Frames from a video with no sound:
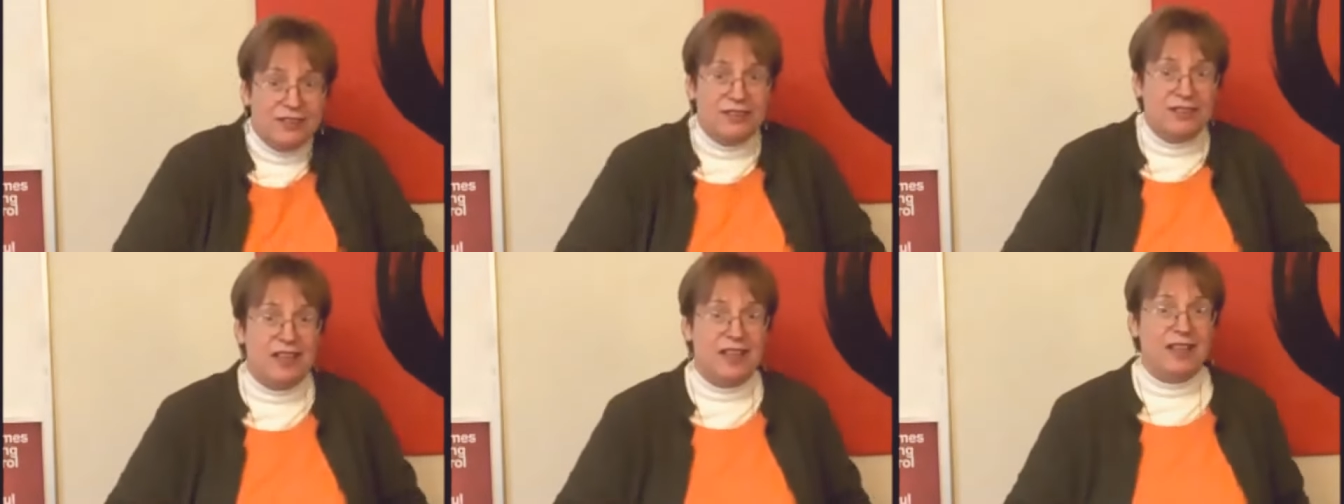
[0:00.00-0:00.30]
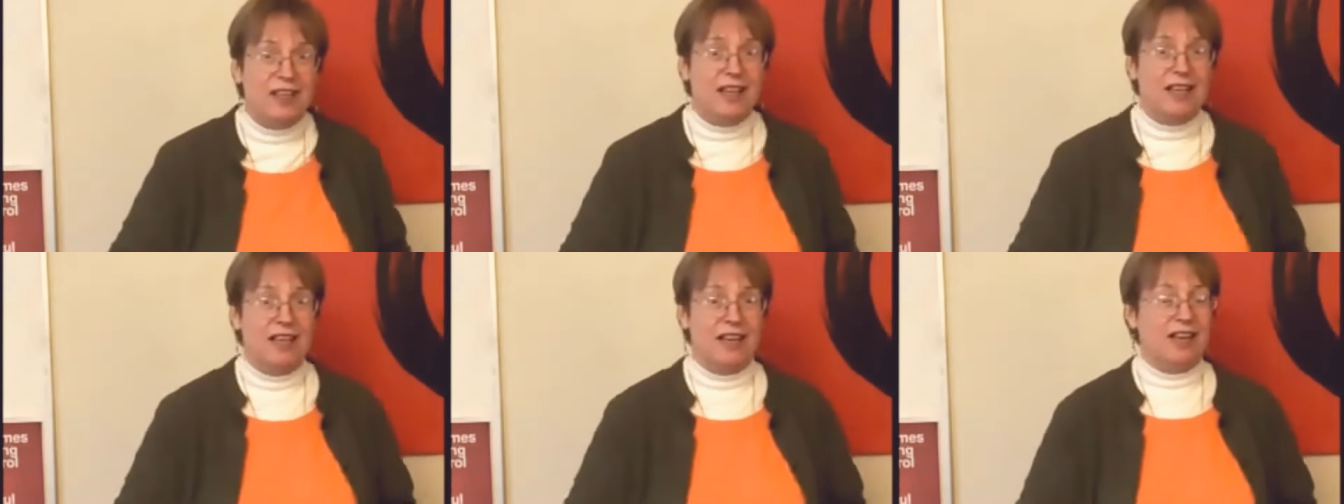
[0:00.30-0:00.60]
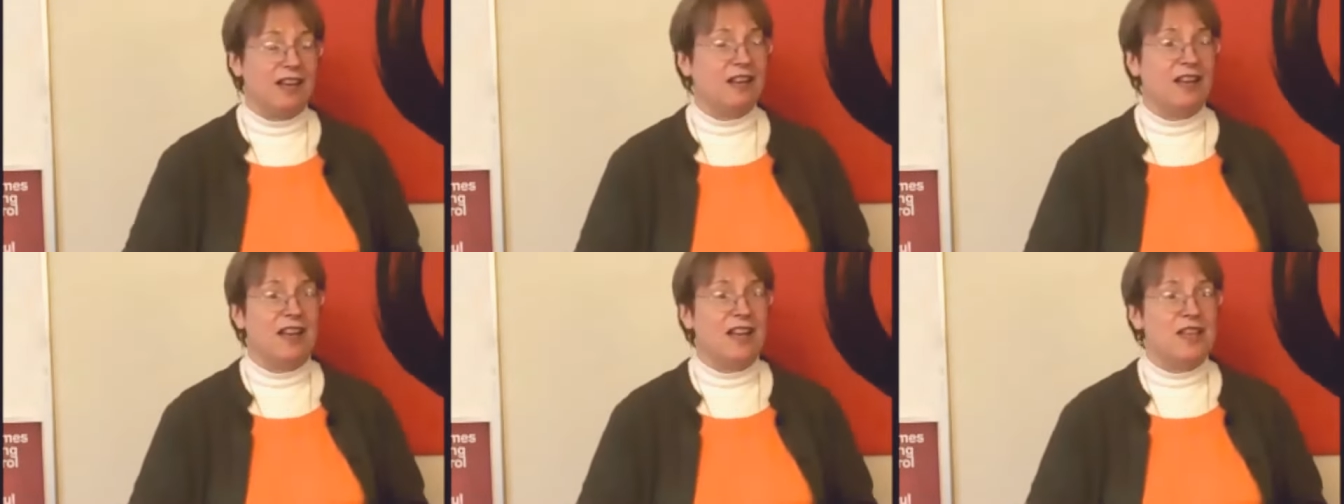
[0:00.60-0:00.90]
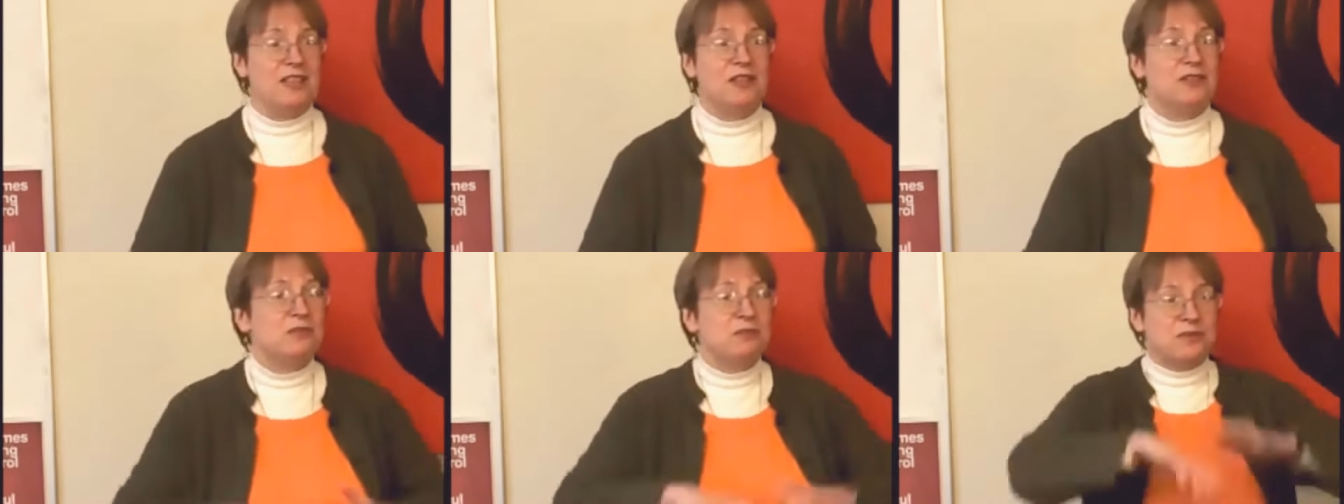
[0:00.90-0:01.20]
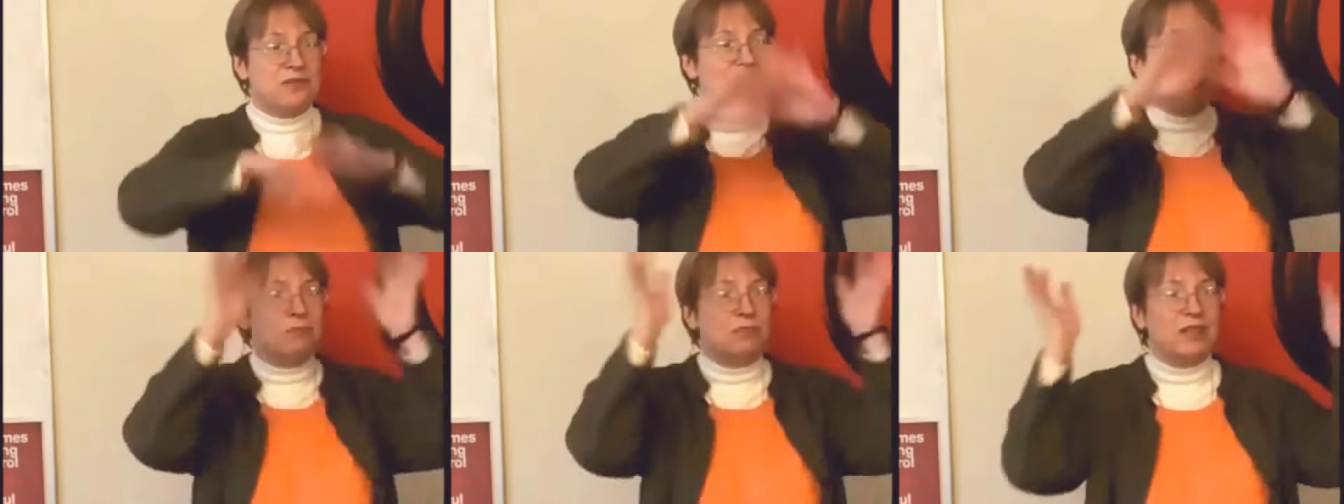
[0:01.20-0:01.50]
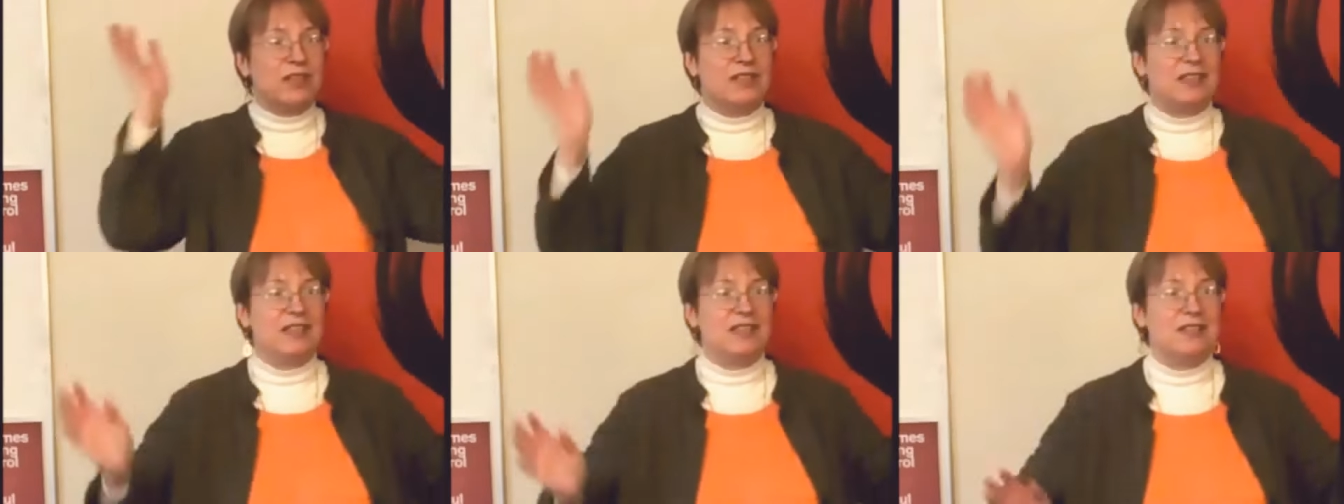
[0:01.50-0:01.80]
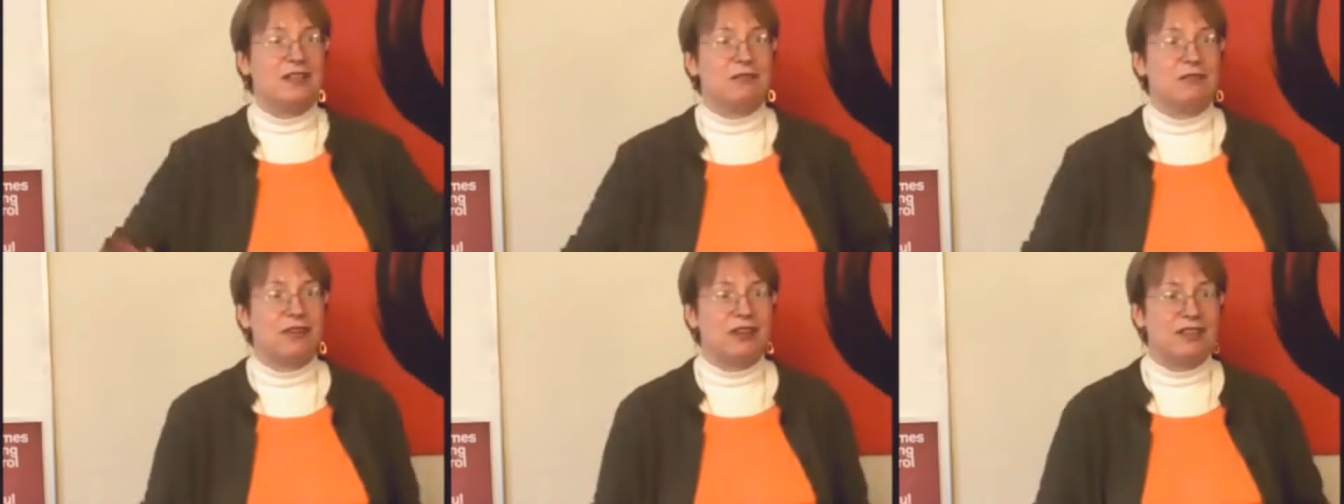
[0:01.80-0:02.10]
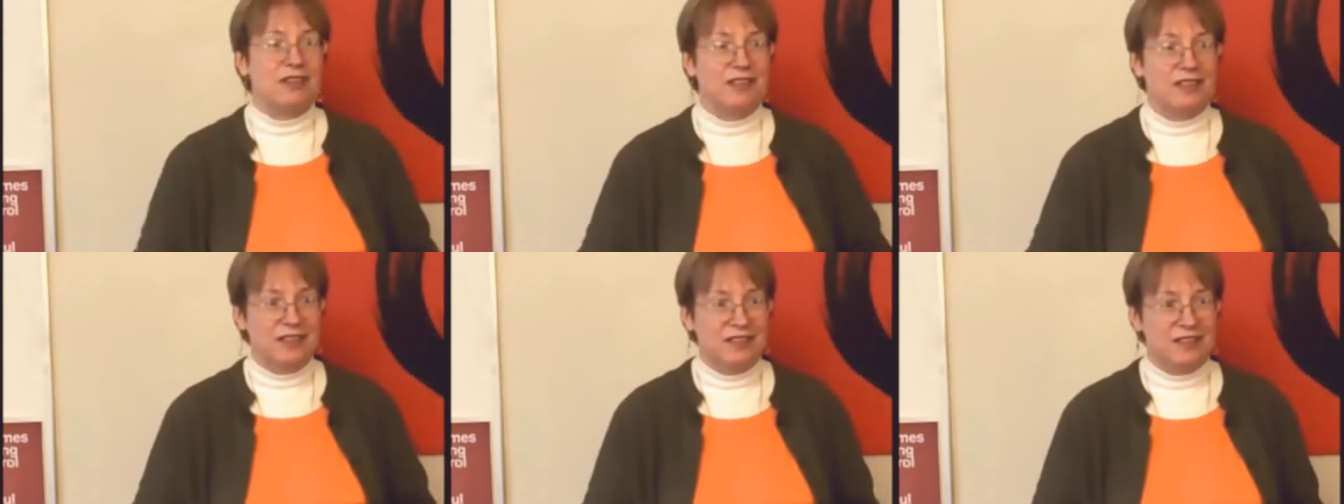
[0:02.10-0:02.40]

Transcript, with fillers: thing again. This was completely different.